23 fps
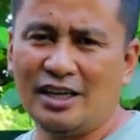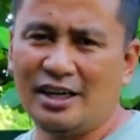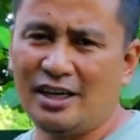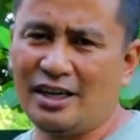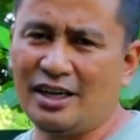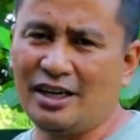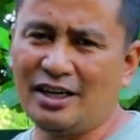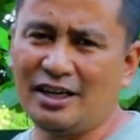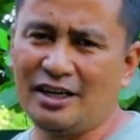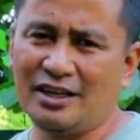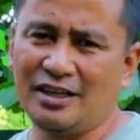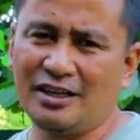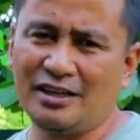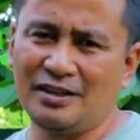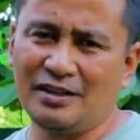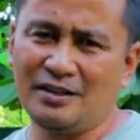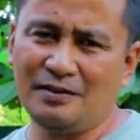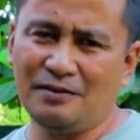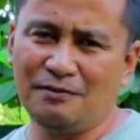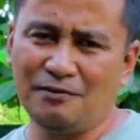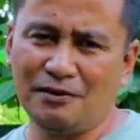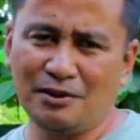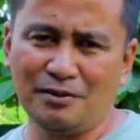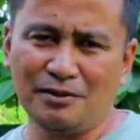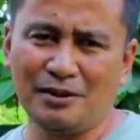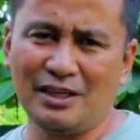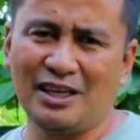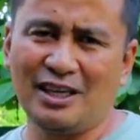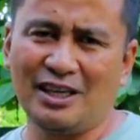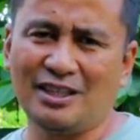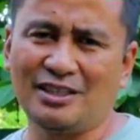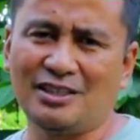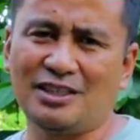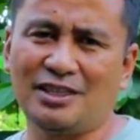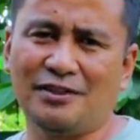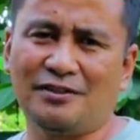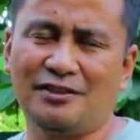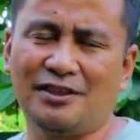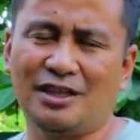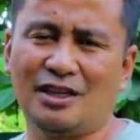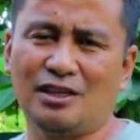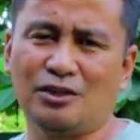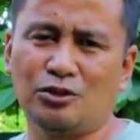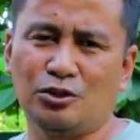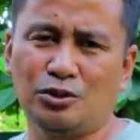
a very easy thing